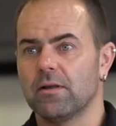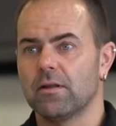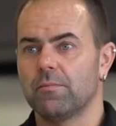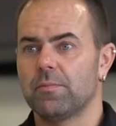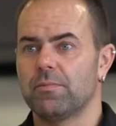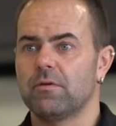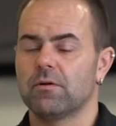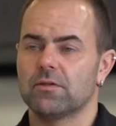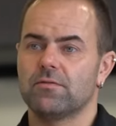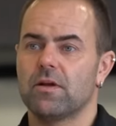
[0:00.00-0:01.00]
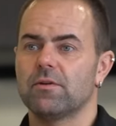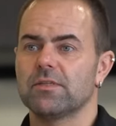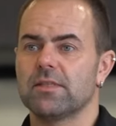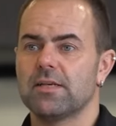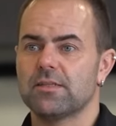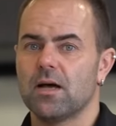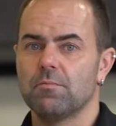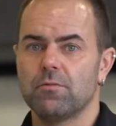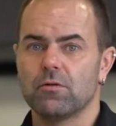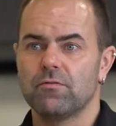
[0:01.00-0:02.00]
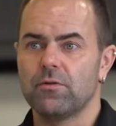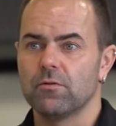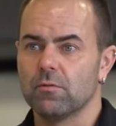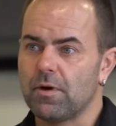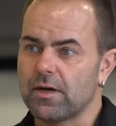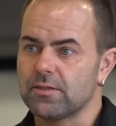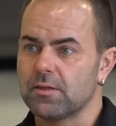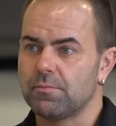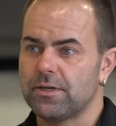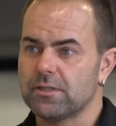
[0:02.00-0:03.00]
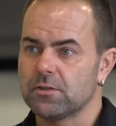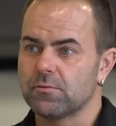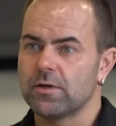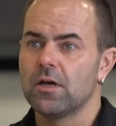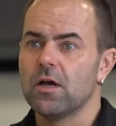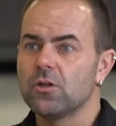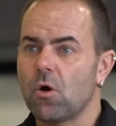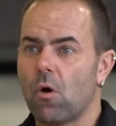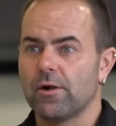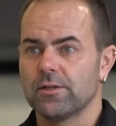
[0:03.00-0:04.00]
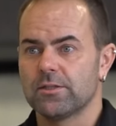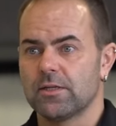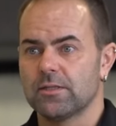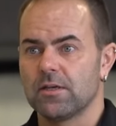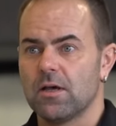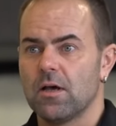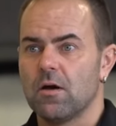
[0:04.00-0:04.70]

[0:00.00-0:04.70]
little bit, because if there is less unburned fuel passing the piston ring, the oil stays